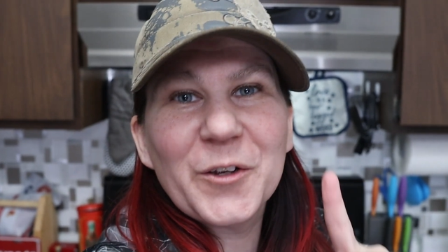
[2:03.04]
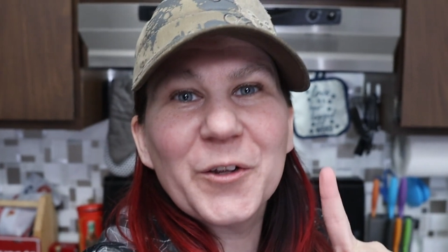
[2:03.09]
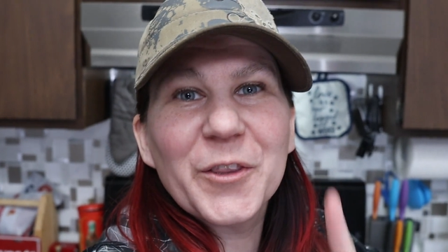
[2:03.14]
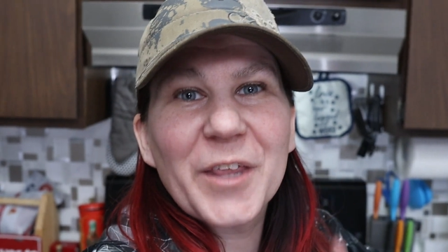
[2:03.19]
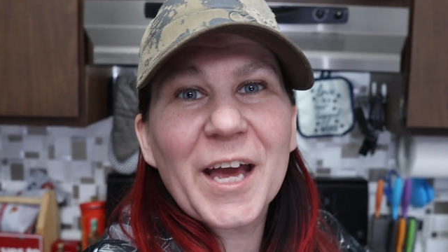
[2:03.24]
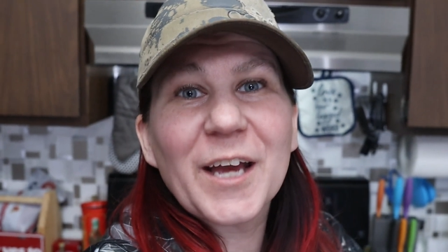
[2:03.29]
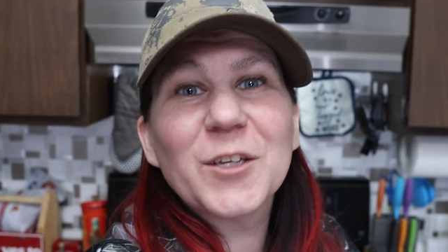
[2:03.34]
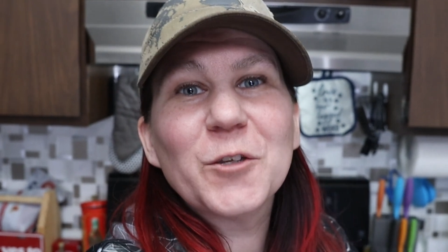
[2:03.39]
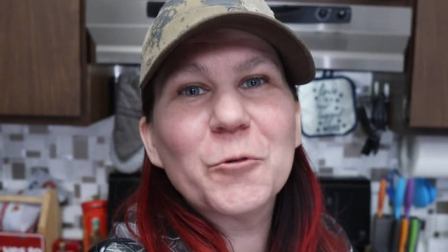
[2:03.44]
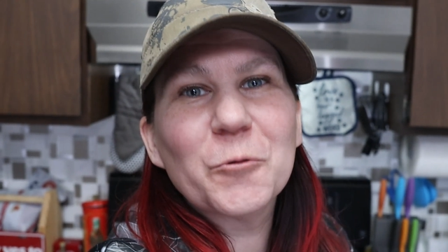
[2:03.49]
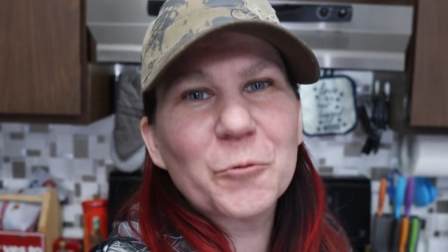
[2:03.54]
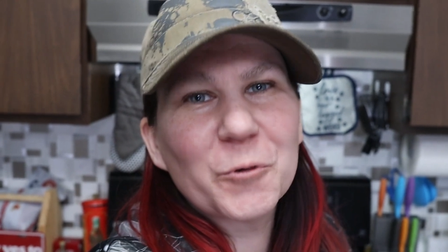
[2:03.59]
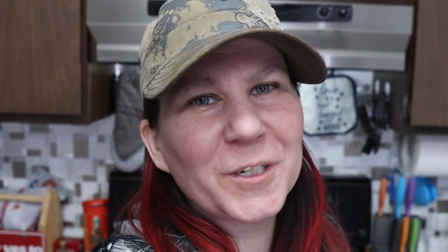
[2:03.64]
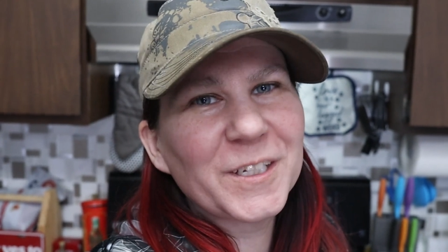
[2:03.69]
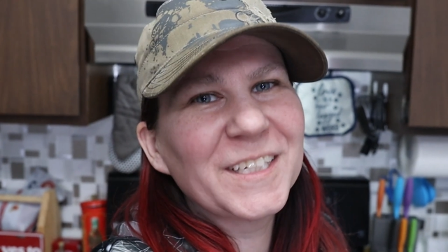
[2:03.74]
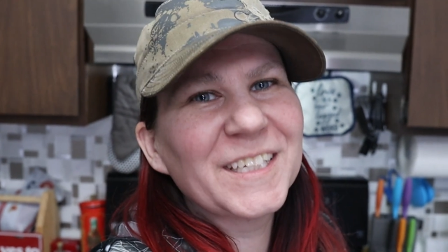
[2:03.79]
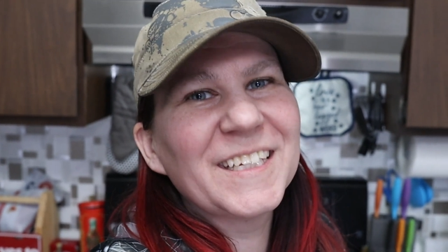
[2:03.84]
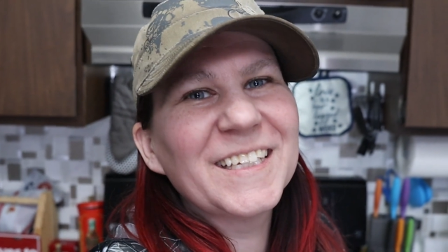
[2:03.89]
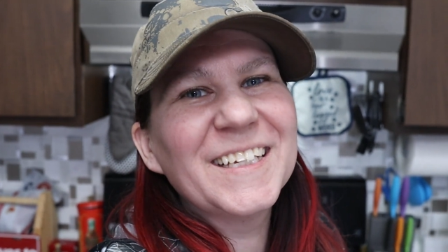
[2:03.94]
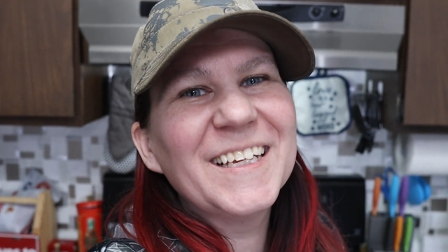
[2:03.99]
that you
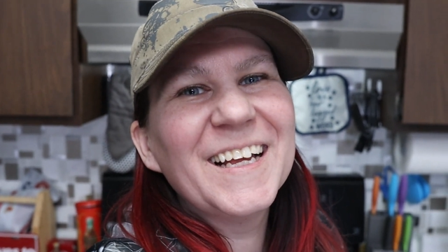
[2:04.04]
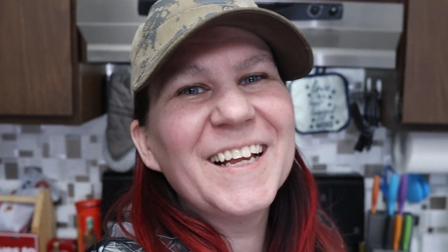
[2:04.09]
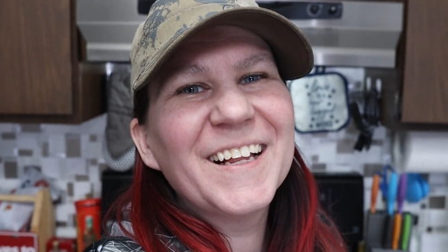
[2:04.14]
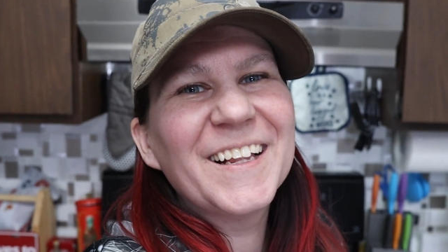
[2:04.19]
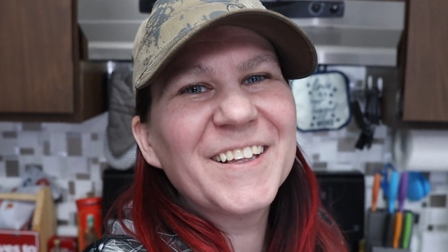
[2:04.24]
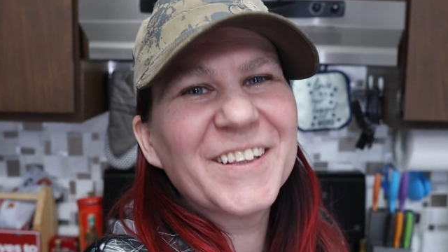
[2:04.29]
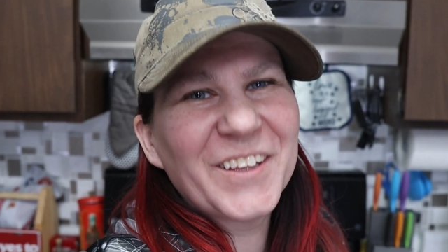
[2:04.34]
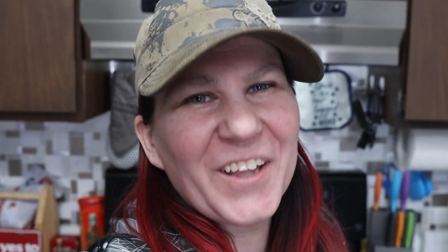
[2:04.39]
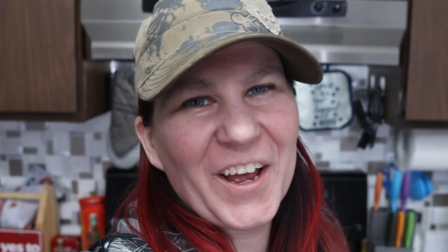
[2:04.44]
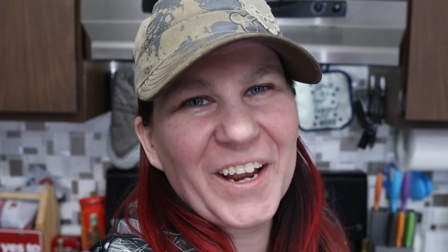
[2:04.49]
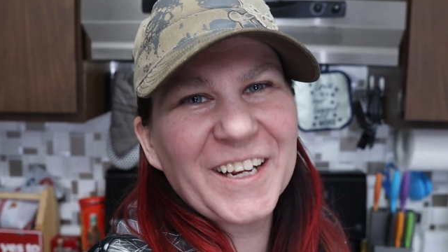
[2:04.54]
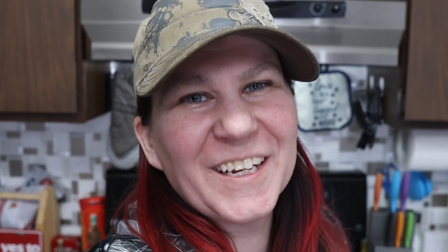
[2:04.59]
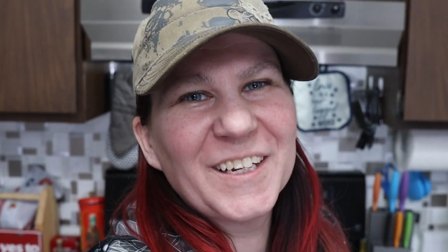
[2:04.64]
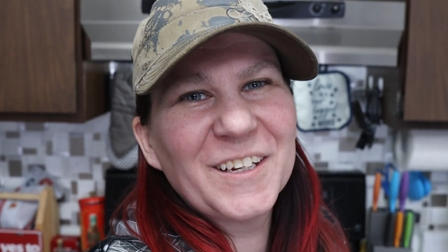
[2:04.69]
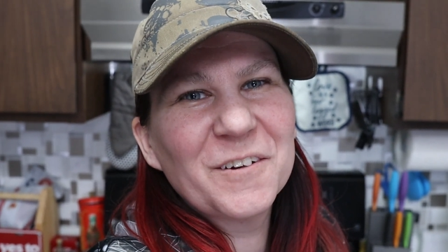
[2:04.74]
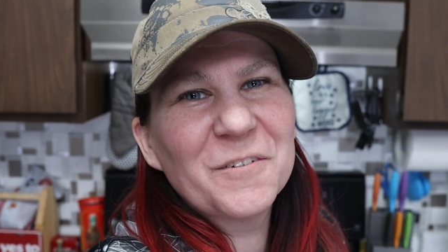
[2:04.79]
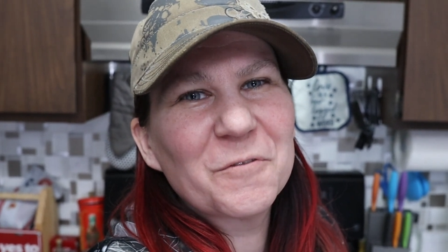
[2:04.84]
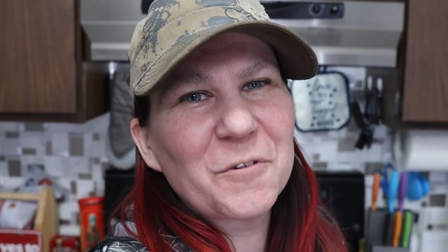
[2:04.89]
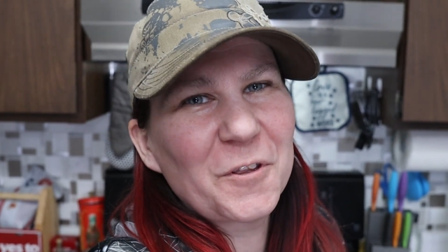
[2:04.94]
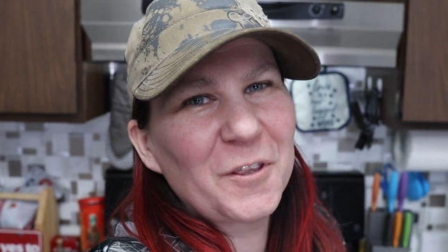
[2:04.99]
really
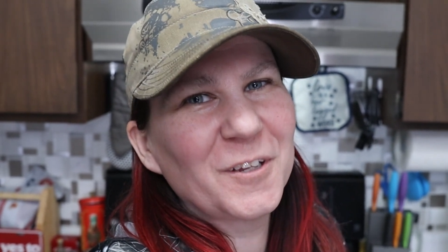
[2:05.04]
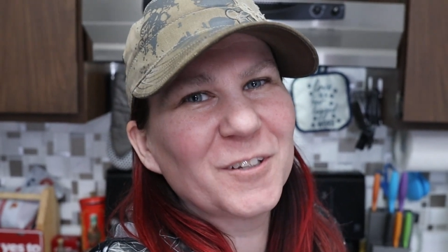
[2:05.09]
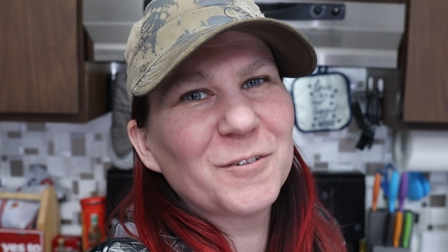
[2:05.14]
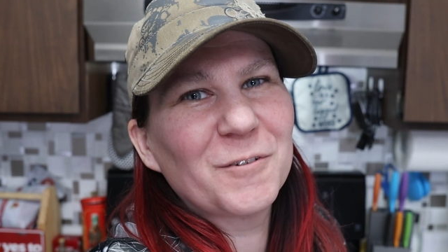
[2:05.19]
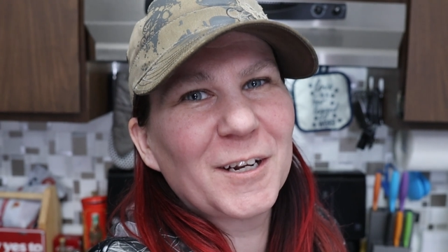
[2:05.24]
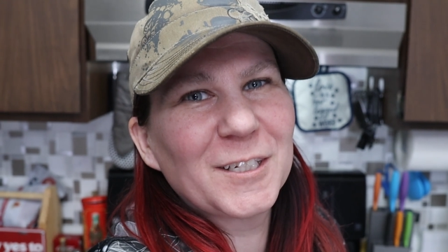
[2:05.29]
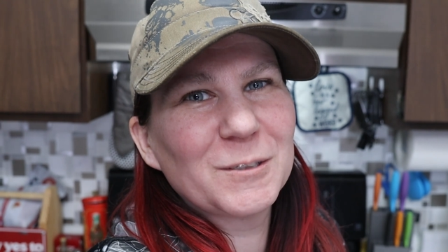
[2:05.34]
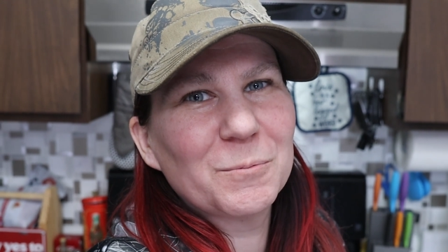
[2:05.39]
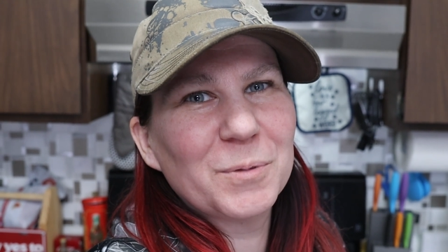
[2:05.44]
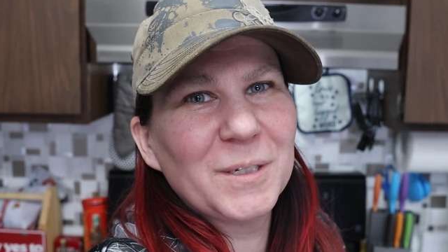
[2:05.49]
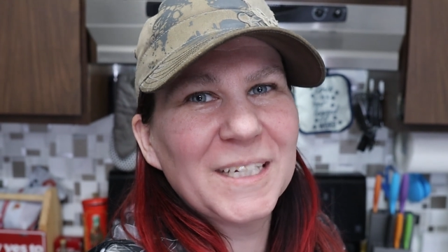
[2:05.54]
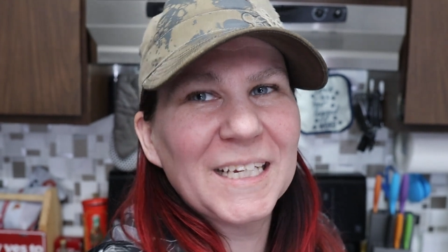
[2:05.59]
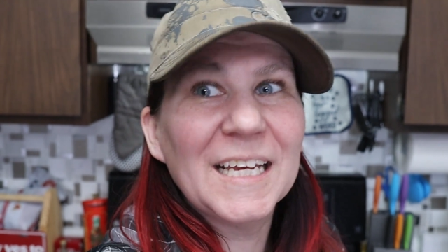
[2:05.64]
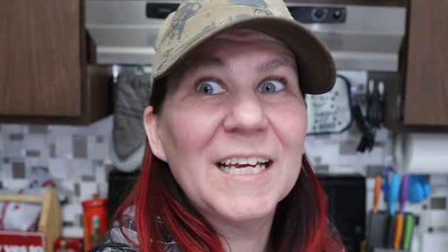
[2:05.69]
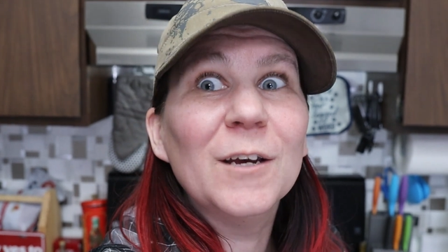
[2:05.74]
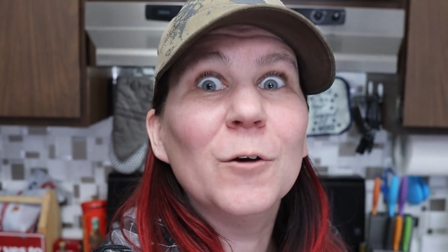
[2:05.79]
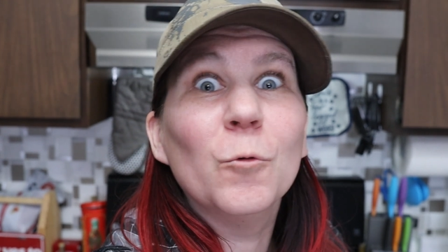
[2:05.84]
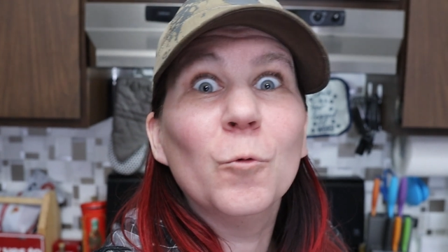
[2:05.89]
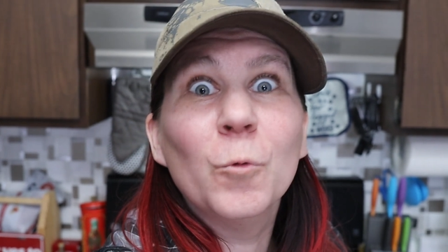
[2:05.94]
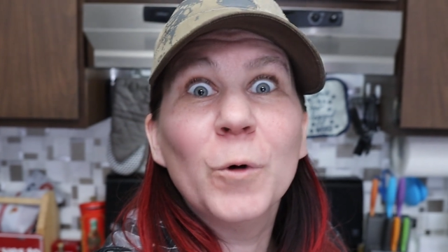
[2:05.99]
like for this recipe.
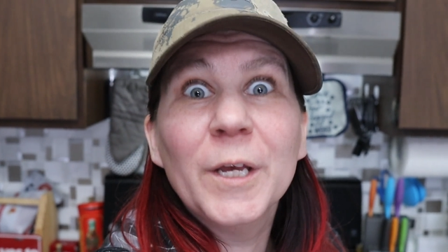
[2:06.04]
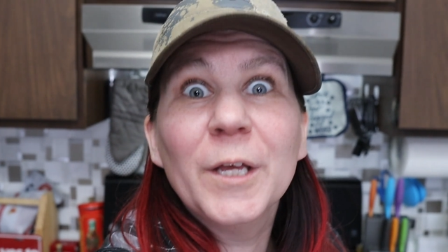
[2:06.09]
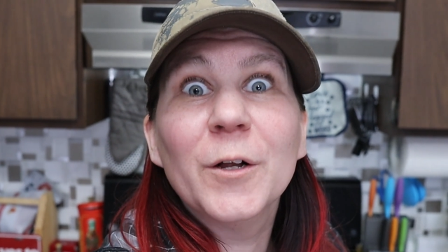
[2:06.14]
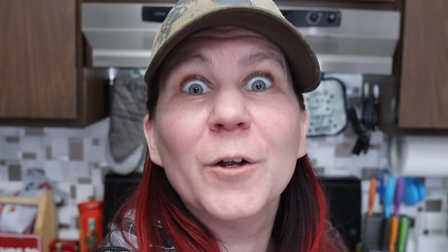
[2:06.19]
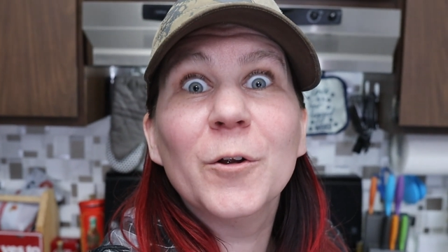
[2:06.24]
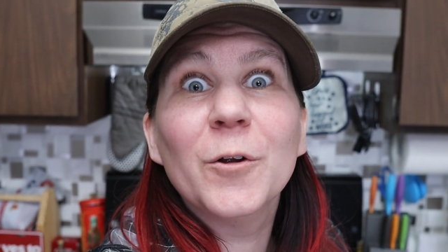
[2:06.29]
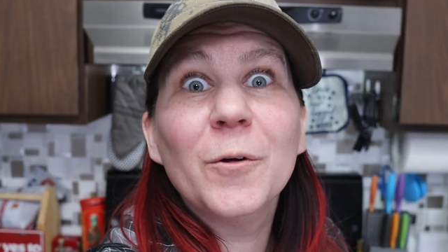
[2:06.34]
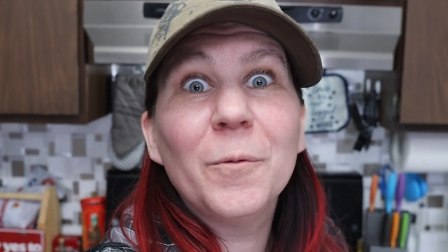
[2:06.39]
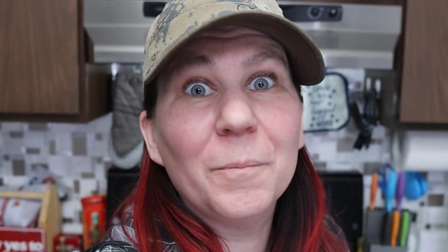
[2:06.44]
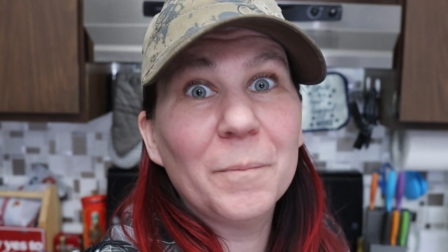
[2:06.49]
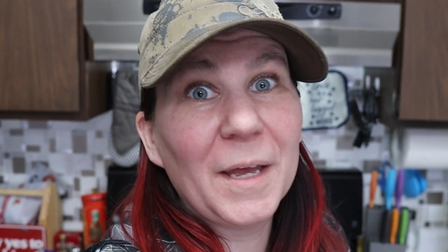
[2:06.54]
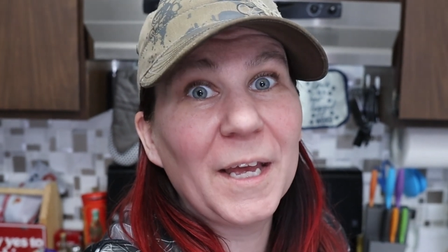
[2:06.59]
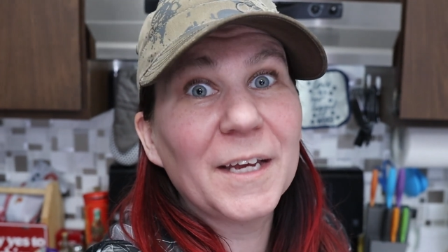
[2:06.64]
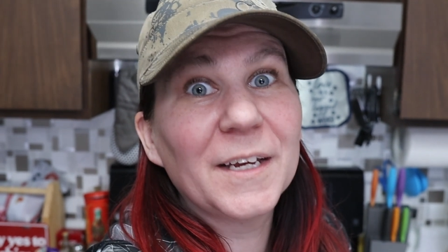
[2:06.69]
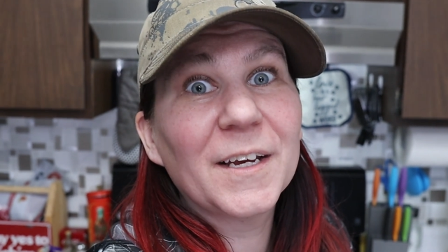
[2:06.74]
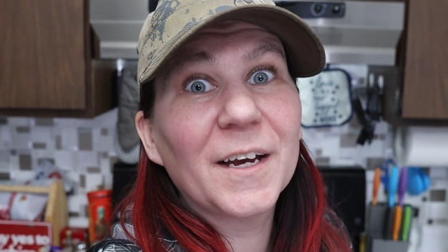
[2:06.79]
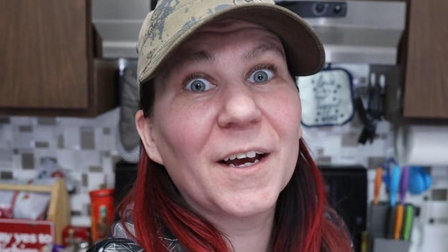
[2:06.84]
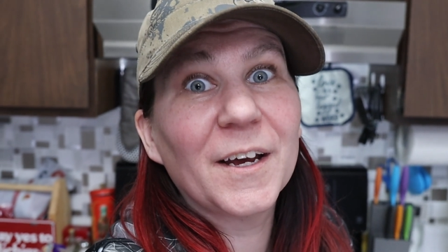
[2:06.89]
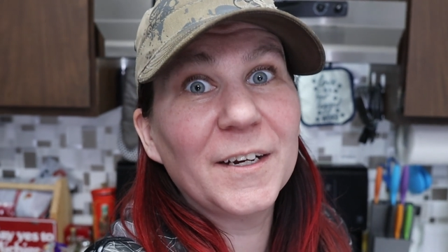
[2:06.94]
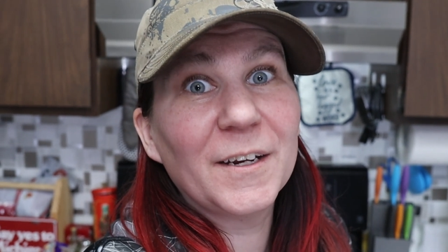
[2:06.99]
It will
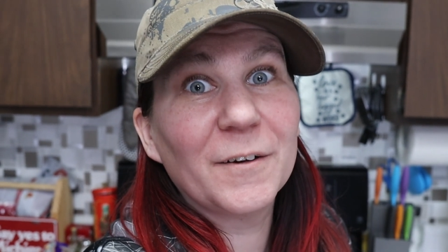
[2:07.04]
make a